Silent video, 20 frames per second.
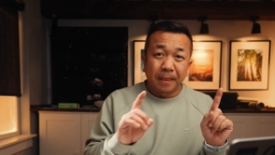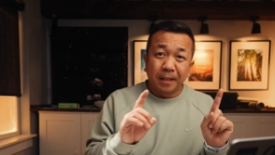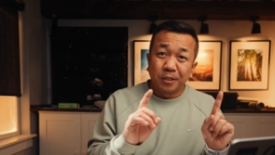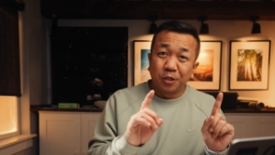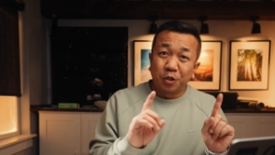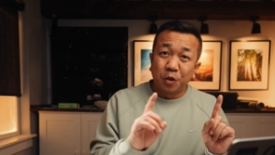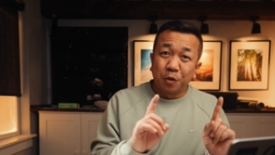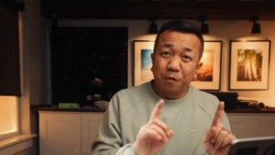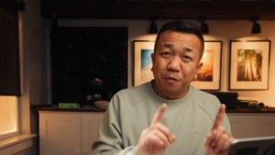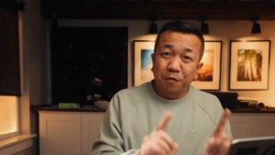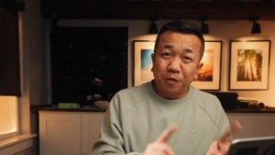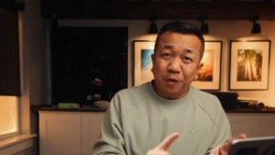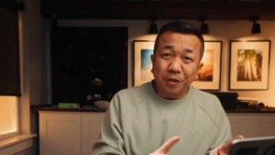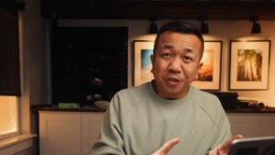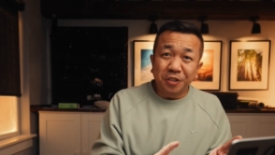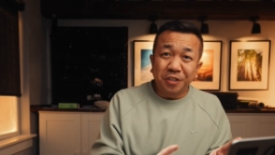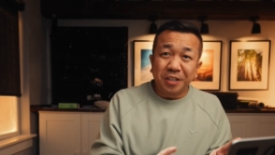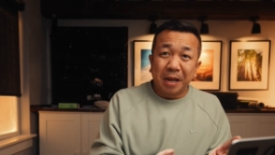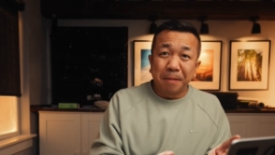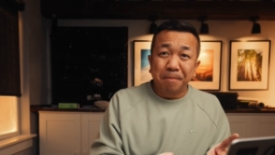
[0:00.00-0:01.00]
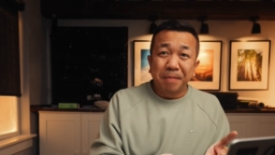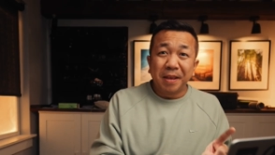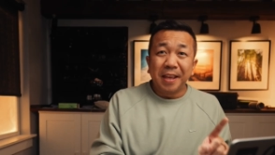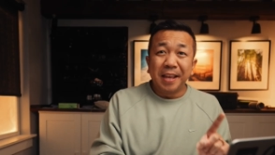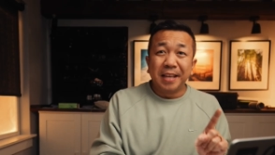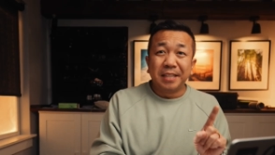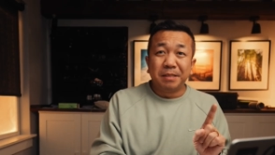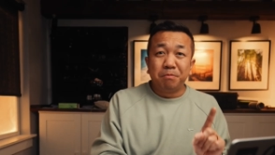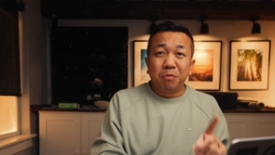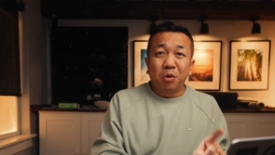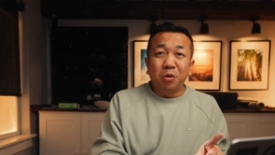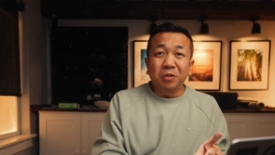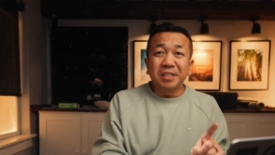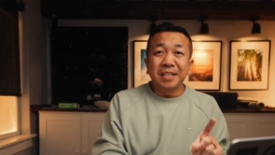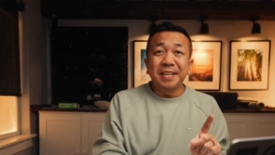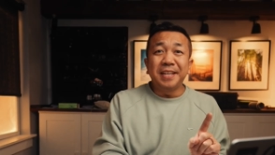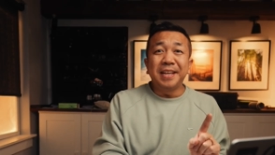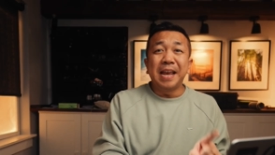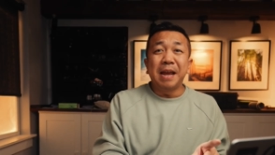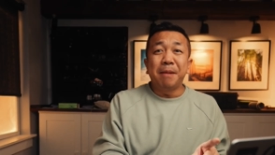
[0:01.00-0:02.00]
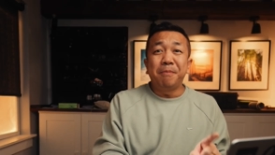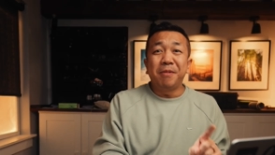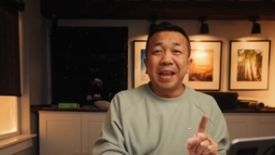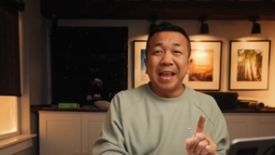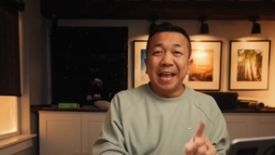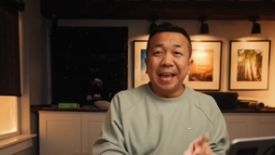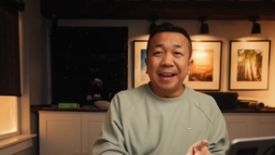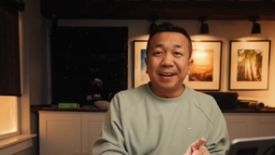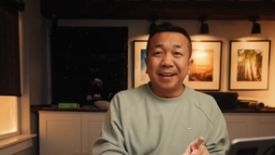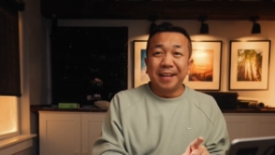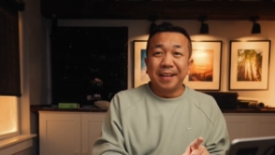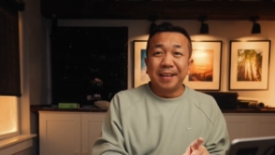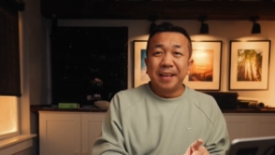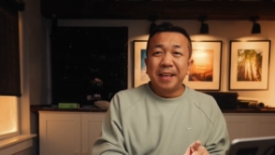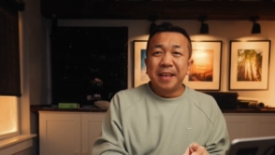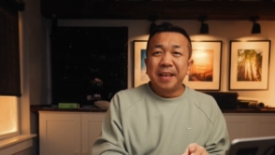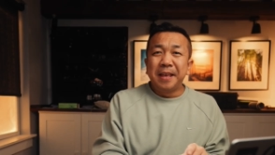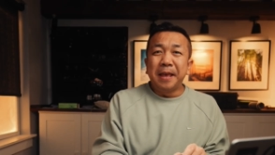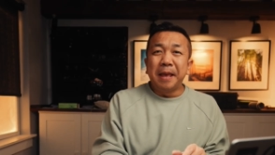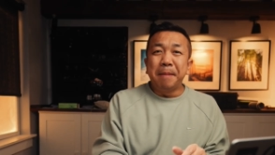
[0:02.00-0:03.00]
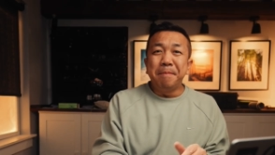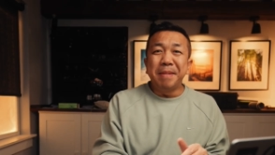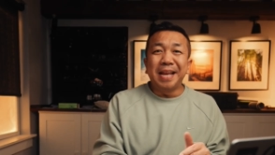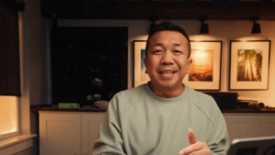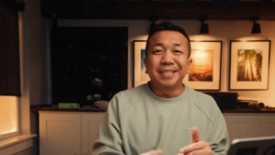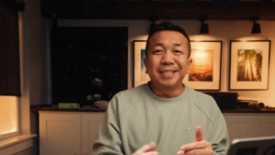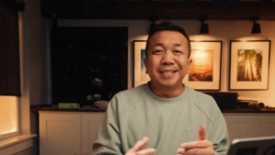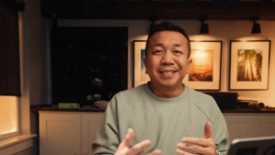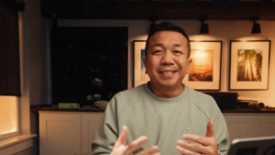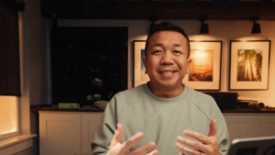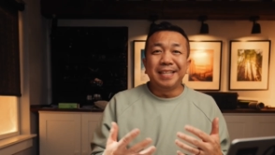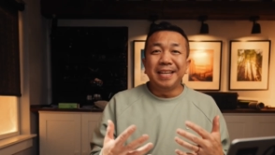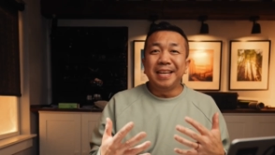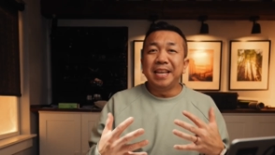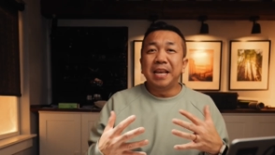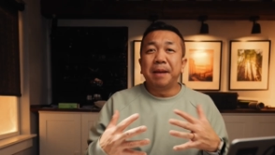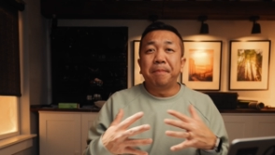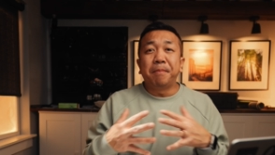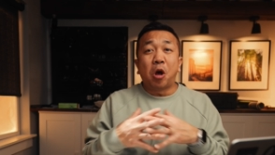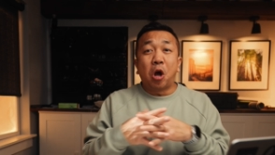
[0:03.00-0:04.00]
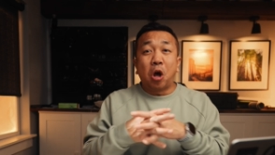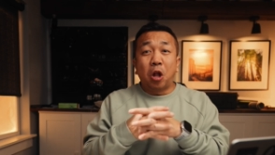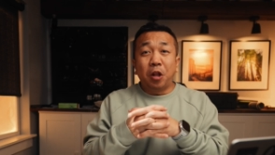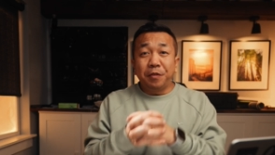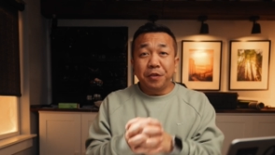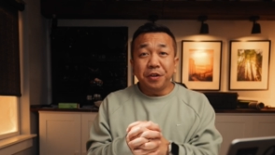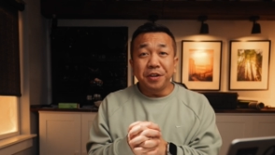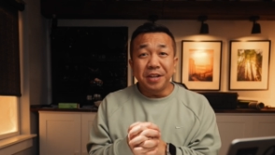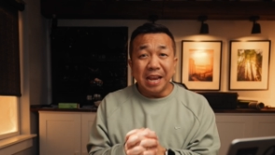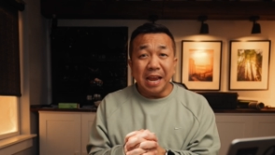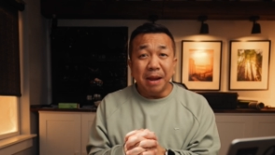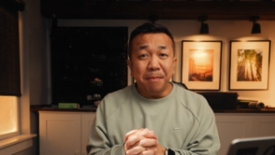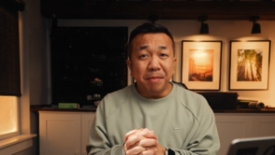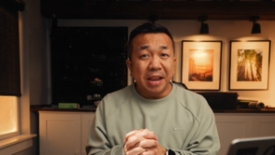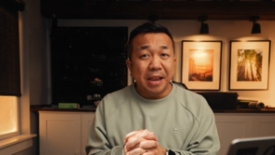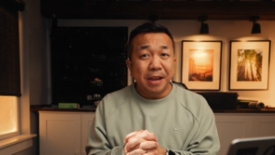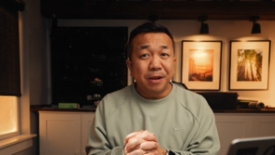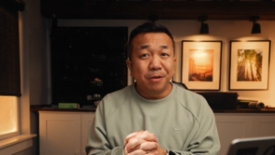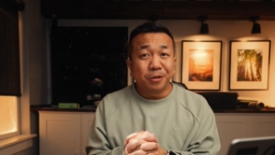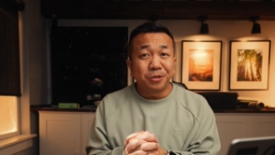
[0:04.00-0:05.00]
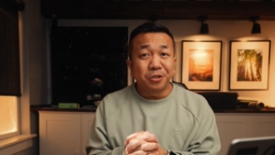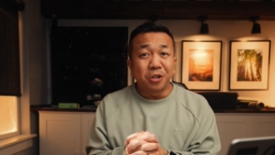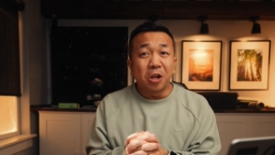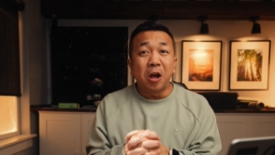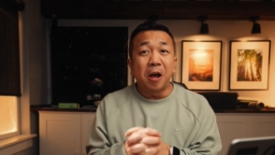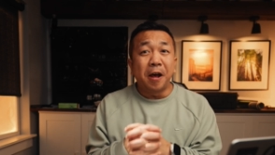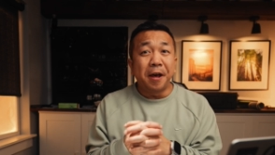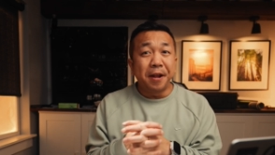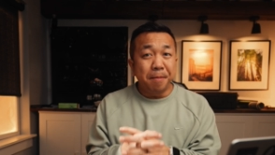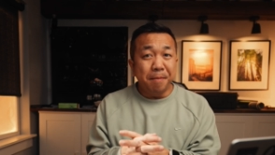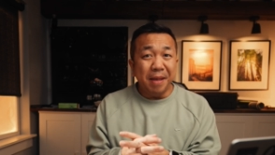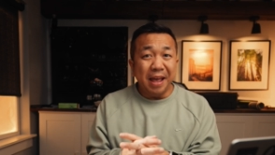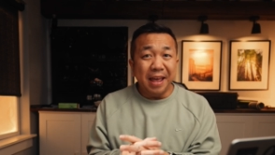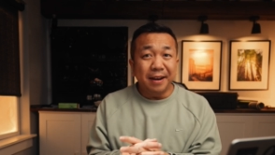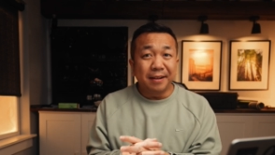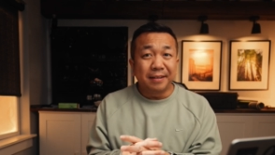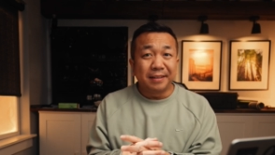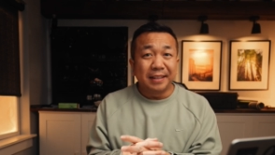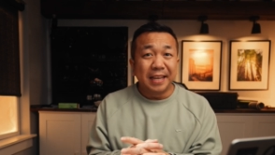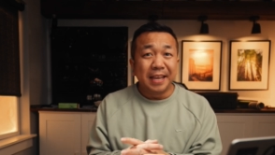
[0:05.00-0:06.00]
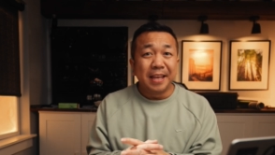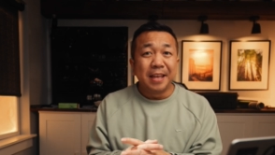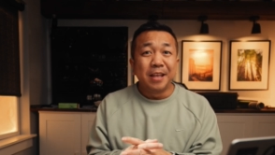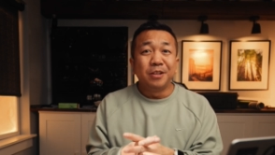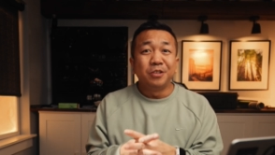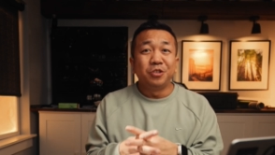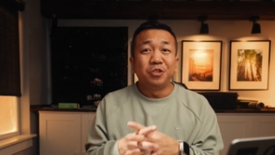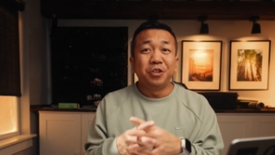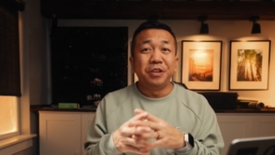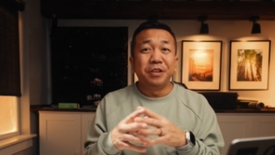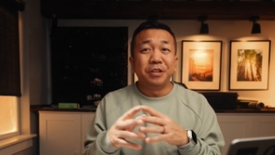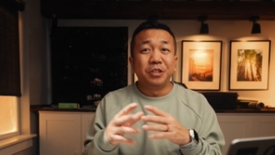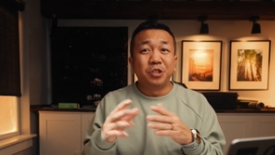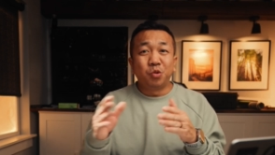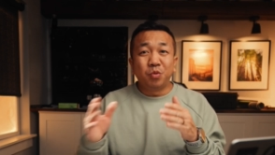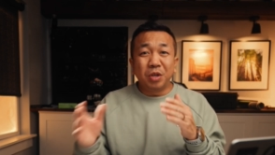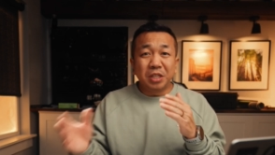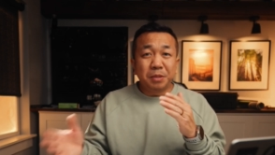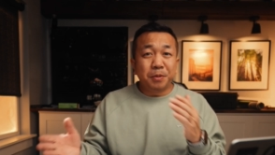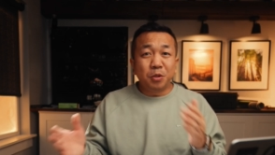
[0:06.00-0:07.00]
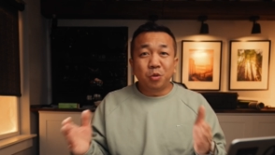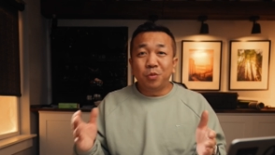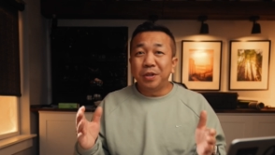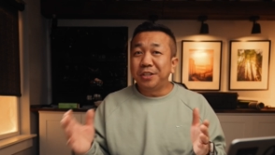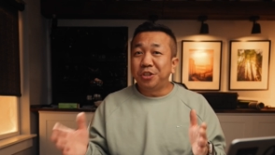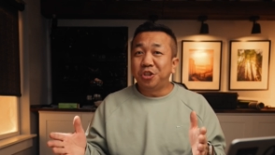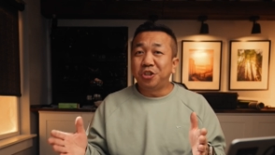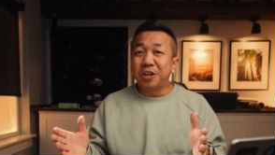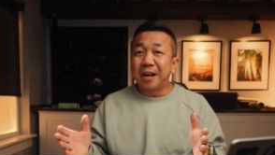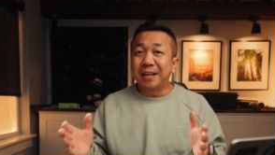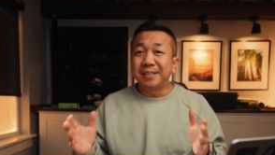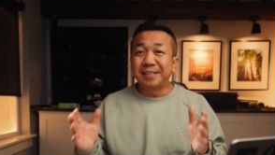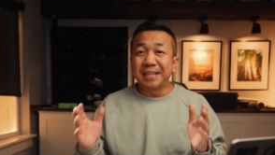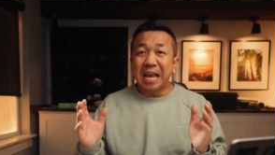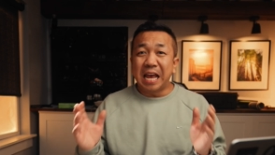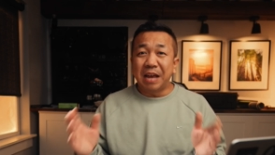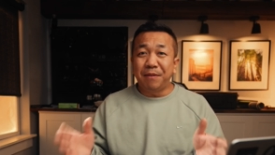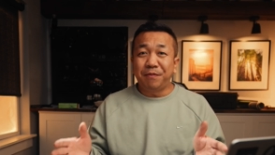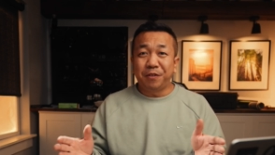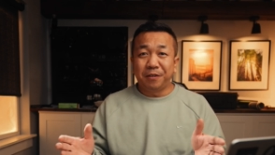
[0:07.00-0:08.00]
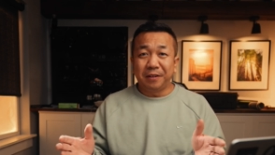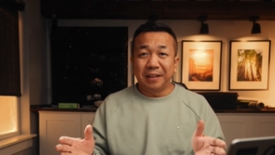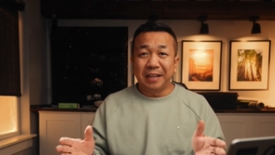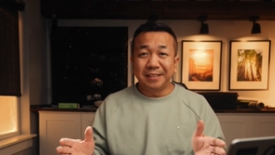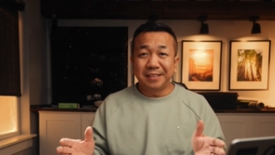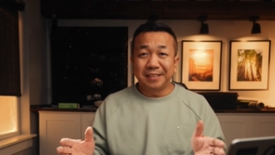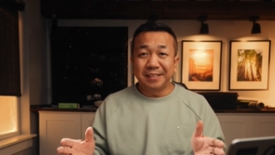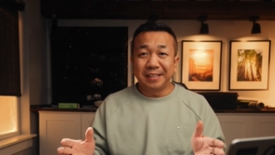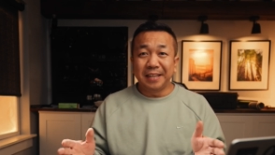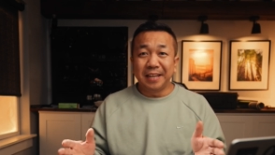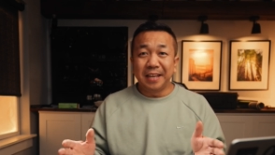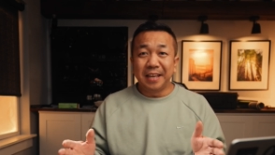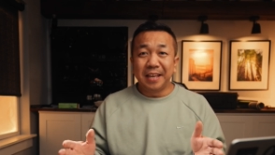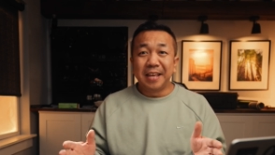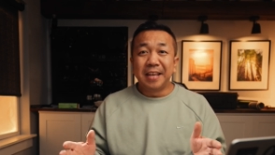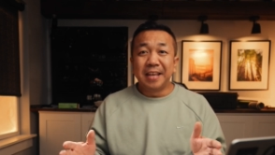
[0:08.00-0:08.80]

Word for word: So first up is multi-camera editing. Imagine syncing up all of your camera angles automatically so you can switch between shots effortlessly.